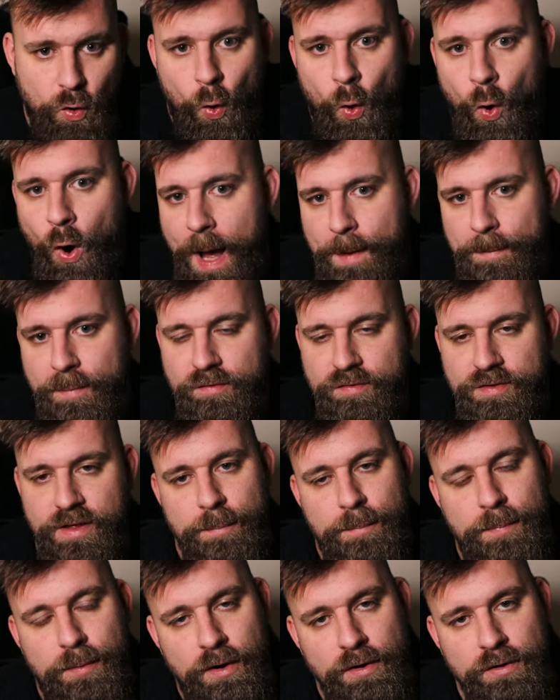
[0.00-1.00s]
or Hammer of the
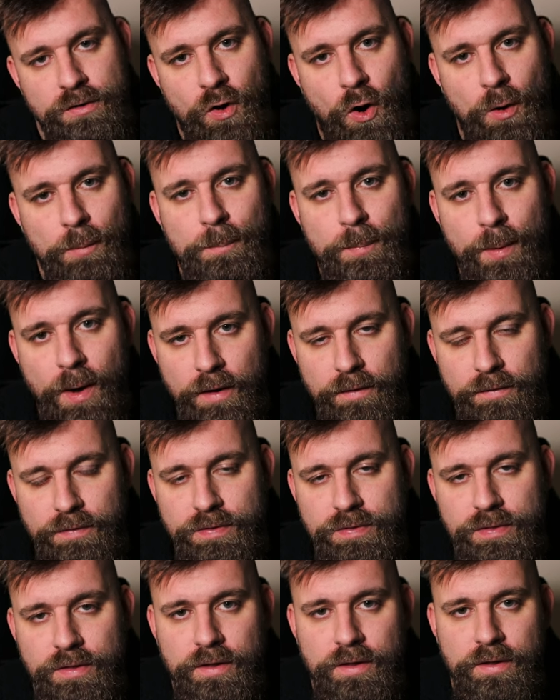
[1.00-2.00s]
Emperor, not
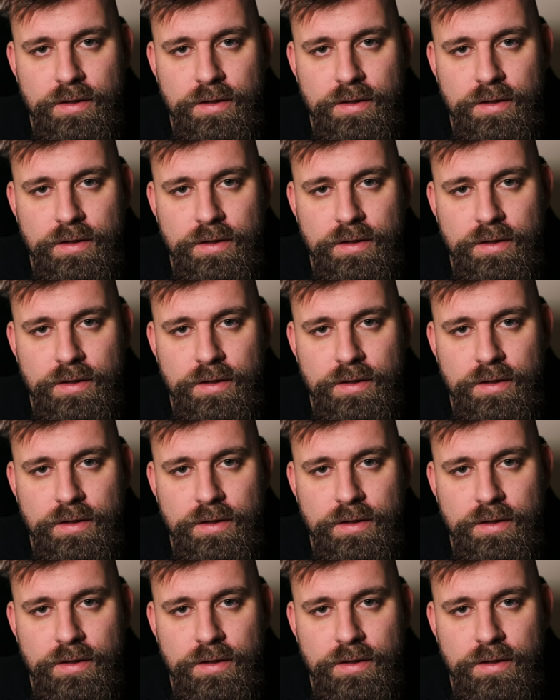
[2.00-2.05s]
both.